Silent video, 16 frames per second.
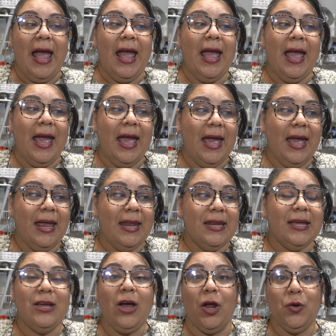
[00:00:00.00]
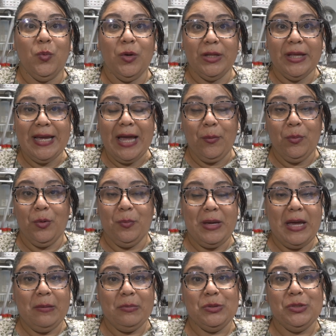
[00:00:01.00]
and God willing I will
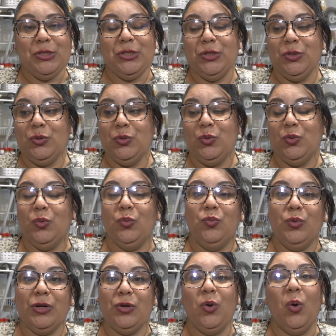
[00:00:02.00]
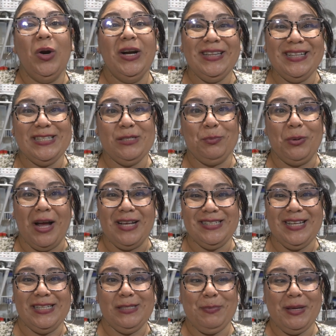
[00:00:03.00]
be able to record this
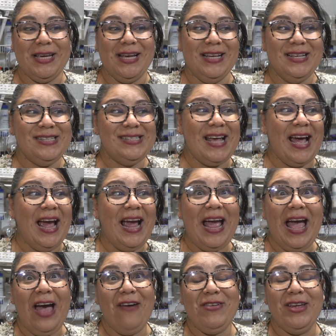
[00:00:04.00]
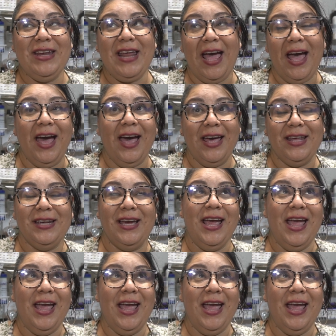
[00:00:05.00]
process because I haven't had